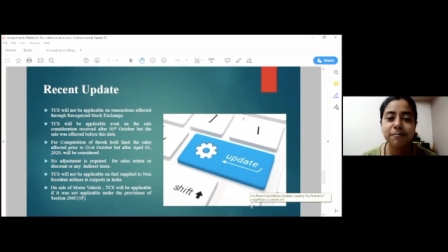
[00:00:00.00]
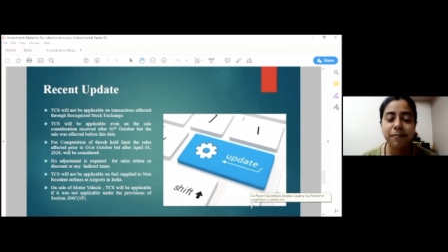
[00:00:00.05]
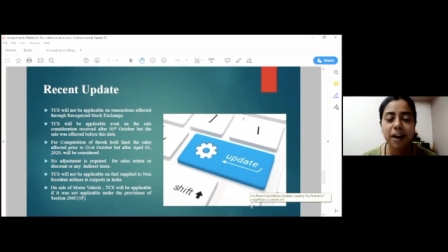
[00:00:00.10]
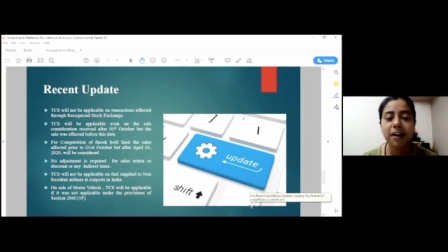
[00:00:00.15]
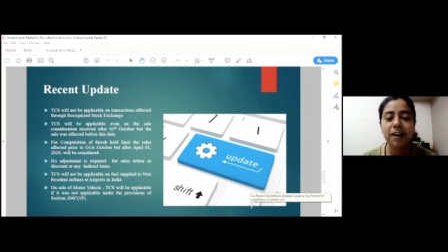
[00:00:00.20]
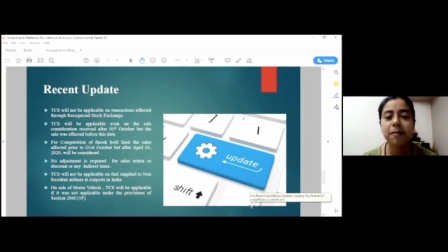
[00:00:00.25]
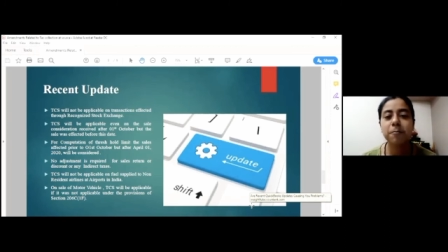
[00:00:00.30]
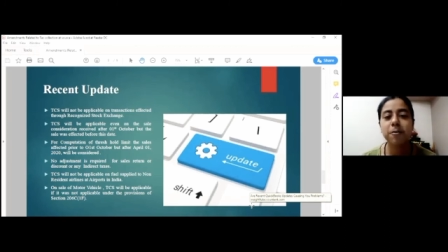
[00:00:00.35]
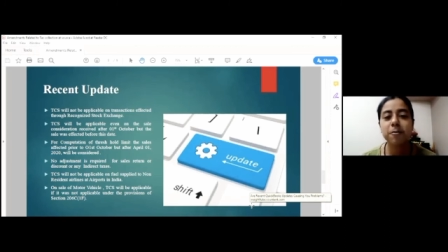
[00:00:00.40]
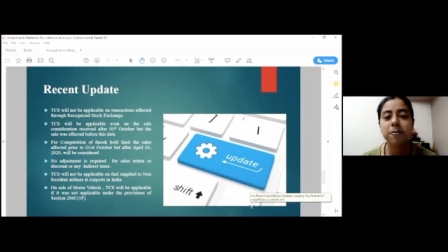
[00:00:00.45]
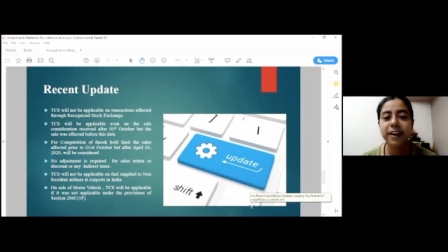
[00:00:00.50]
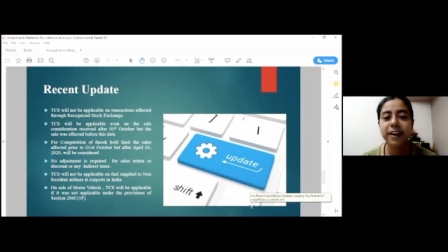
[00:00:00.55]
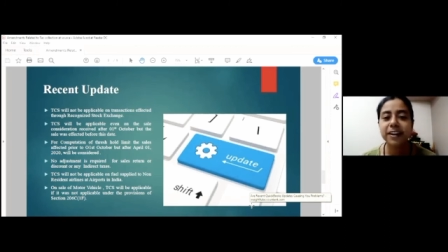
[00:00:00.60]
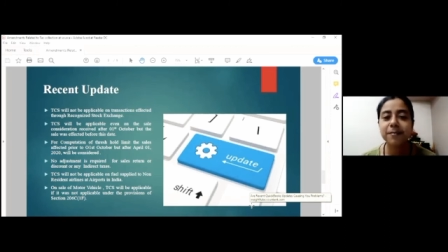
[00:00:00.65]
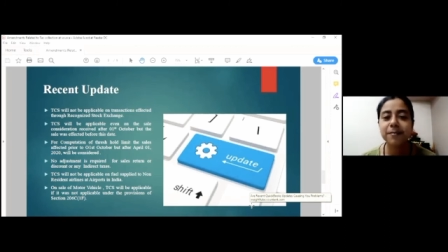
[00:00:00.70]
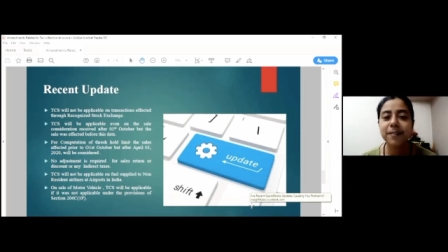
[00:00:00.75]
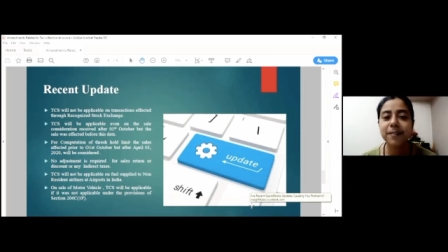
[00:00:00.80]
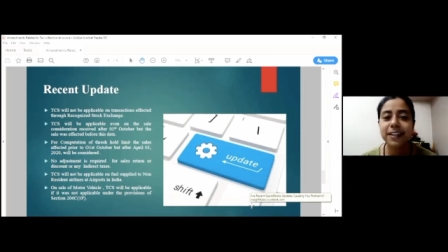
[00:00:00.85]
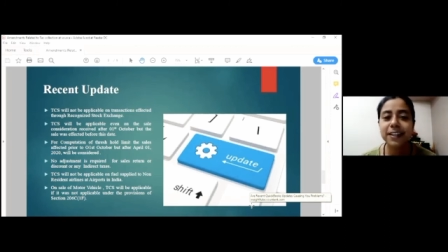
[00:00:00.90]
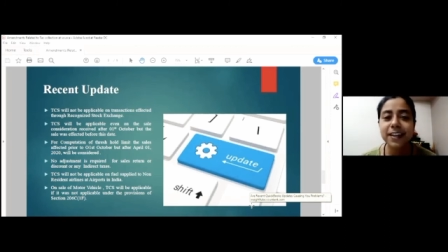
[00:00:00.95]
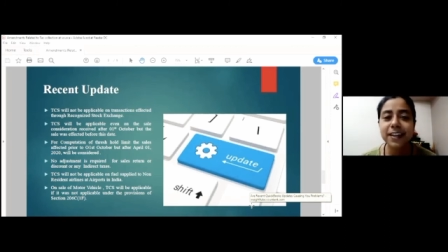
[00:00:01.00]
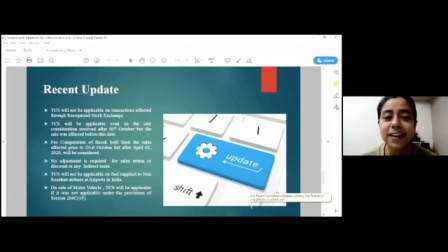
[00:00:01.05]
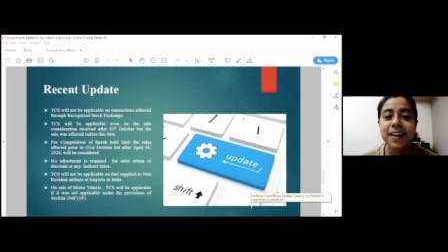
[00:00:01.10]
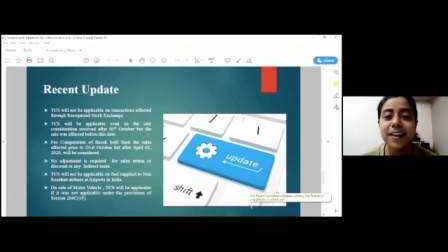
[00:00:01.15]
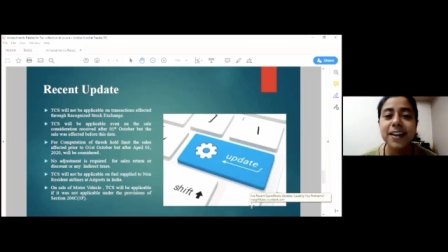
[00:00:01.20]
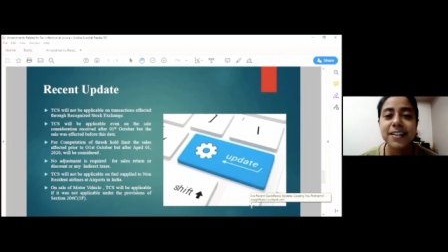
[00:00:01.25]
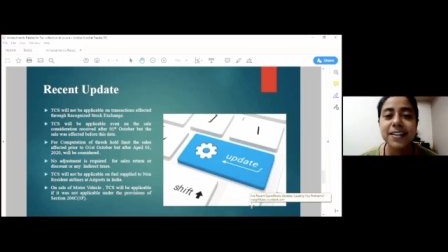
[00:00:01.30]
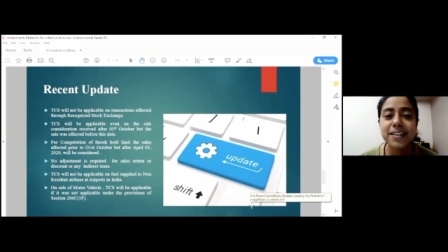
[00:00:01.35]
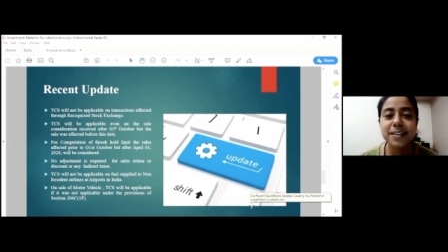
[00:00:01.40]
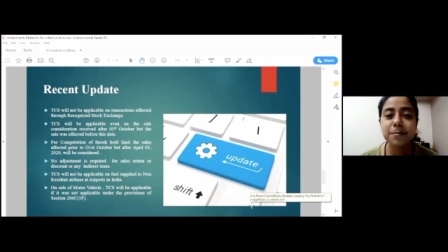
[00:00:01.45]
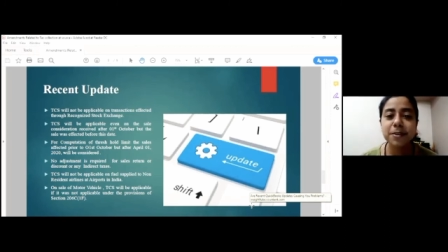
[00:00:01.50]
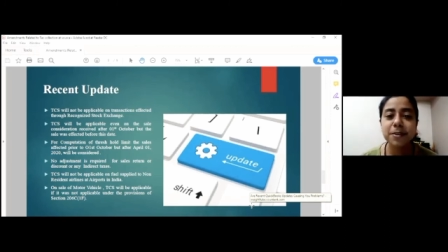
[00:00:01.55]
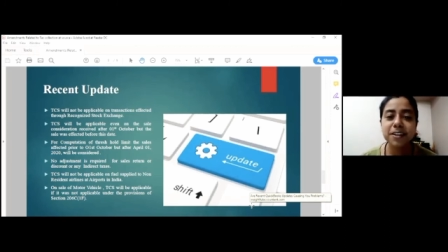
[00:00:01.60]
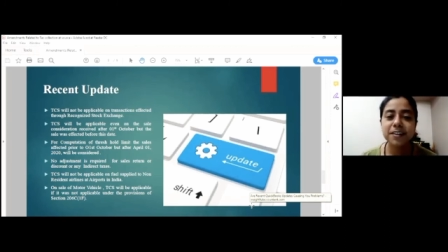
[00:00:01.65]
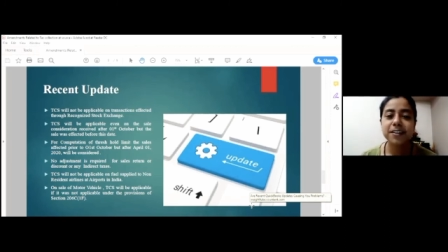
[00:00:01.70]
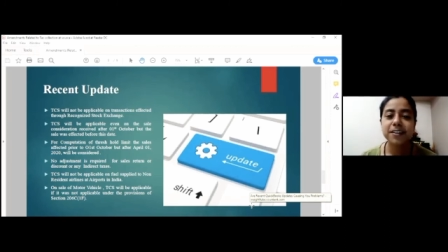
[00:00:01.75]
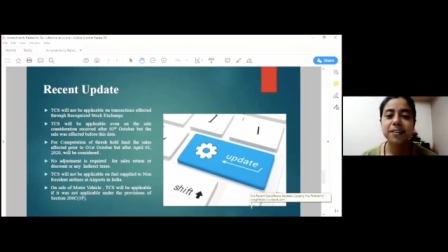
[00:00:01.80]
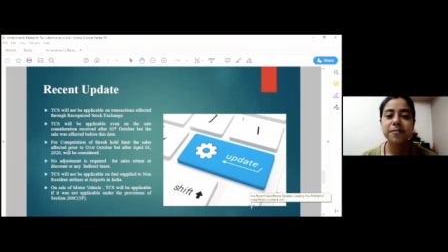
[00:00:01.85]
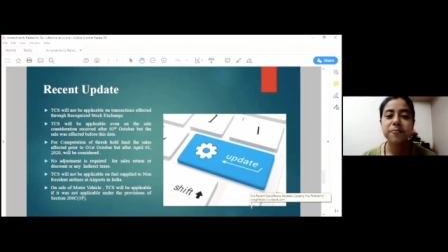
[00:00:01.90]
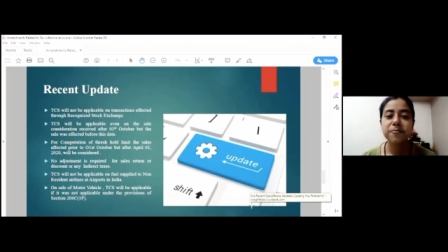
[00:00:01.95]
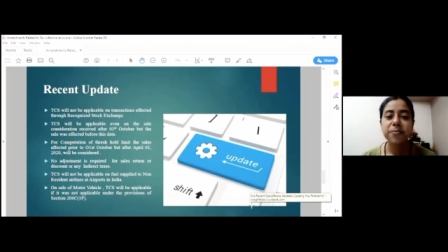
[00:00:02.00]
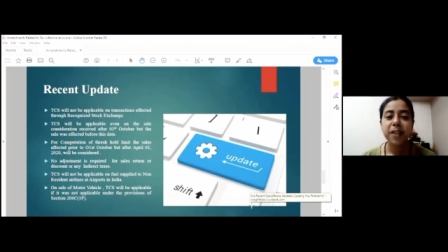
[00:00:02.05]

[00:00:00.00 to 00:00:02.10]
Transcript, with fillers: uh, provided by the CBDT.